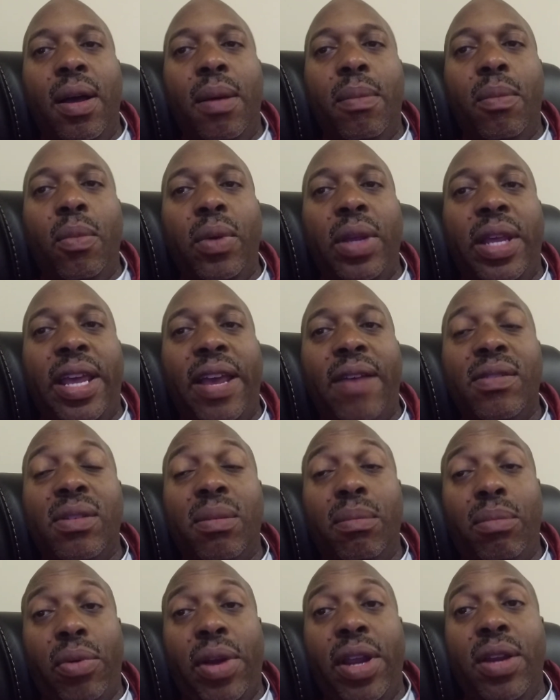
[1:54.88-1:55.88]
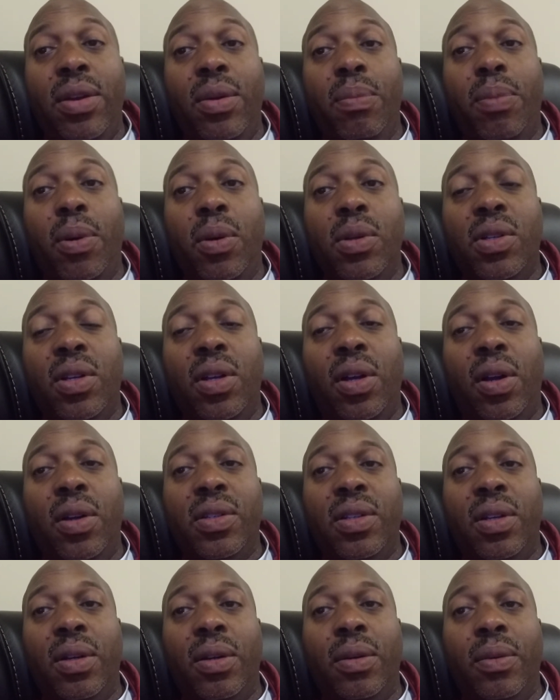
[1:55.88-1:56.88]
we have some brand new
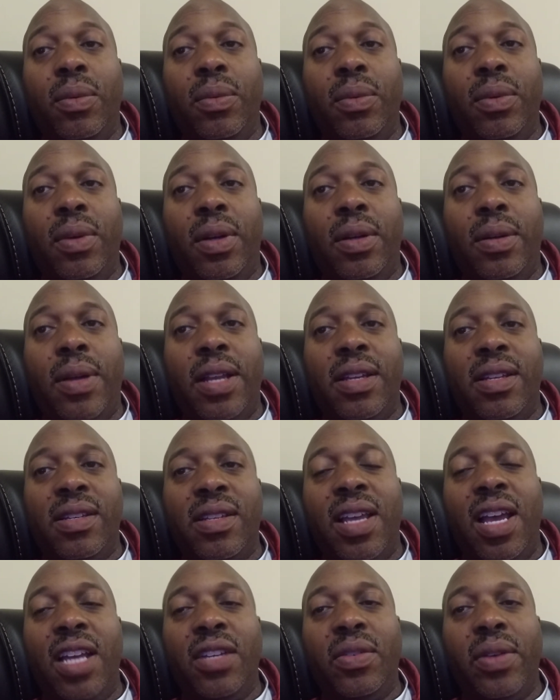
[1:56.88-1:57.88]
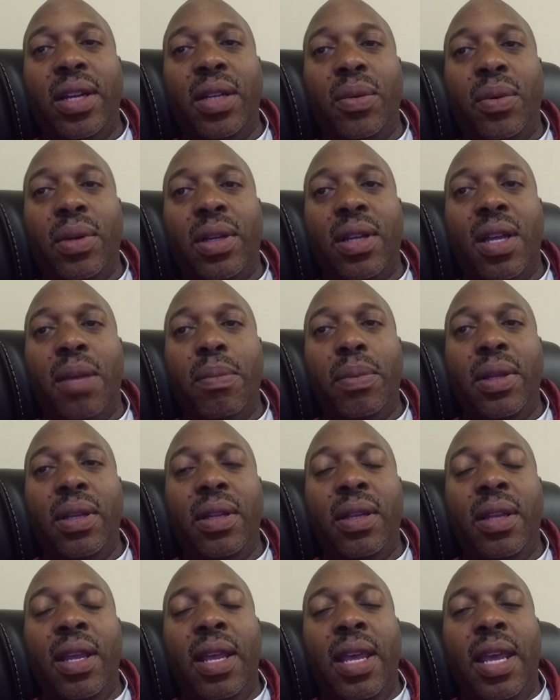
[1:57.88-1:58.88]
postcards I just contracted with a
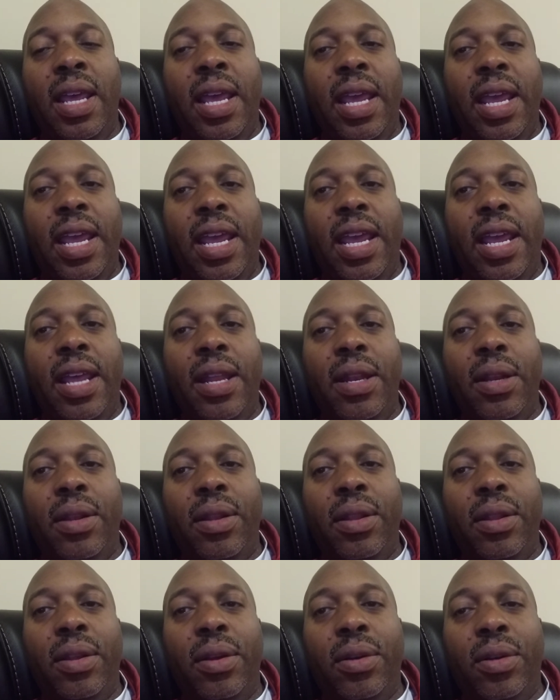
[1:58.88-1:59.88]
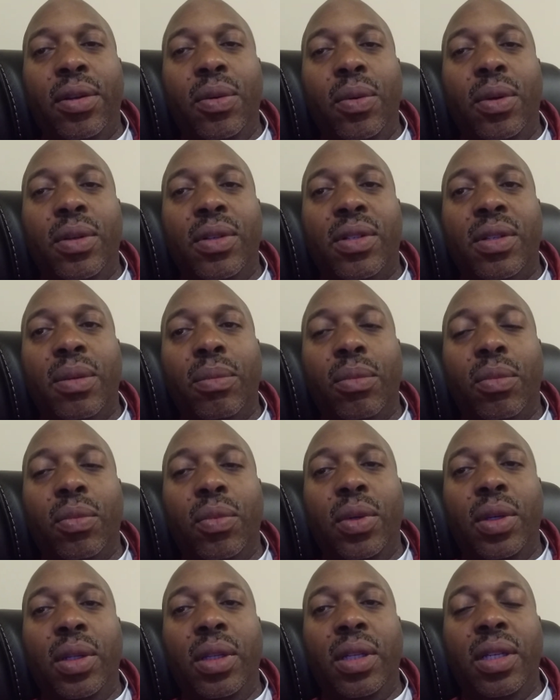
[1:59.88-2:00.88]
company, and they're doing some
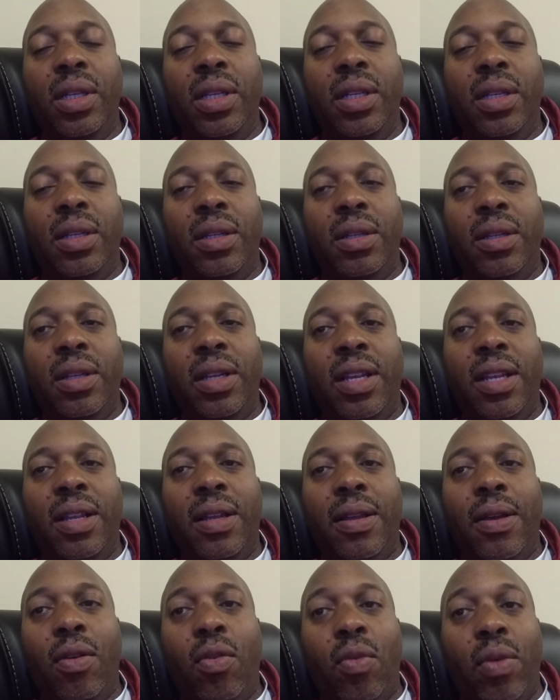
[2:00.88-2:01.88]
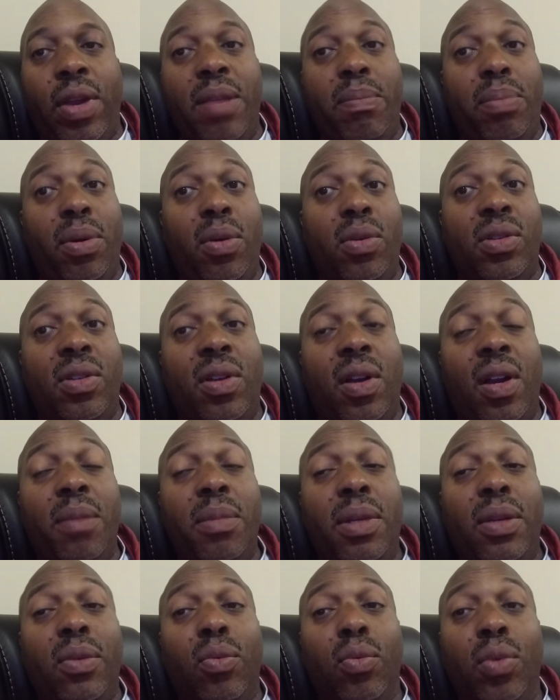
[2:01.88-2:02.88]
really great postcard. I
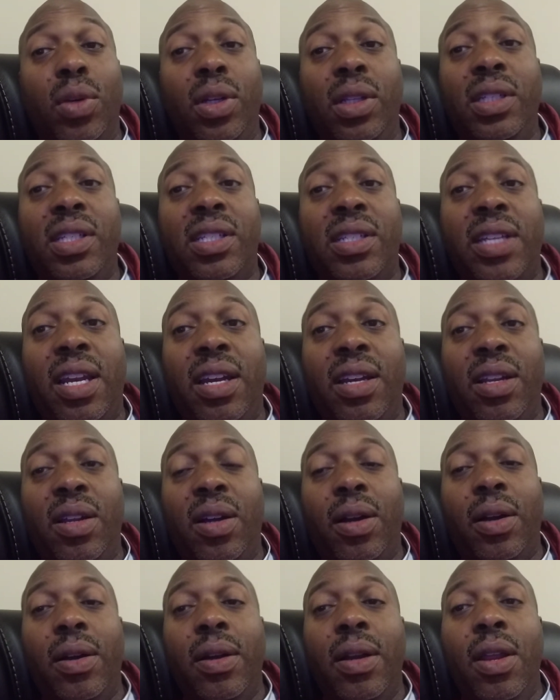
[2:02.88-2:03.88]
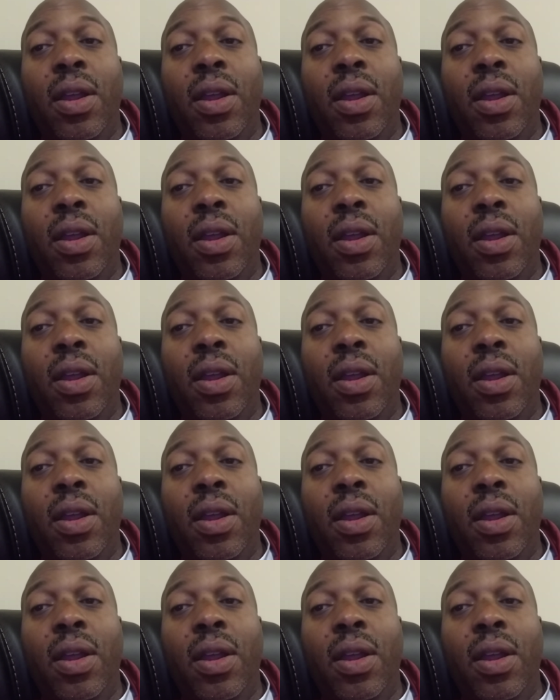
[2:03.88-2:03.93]
mean, really state of the art,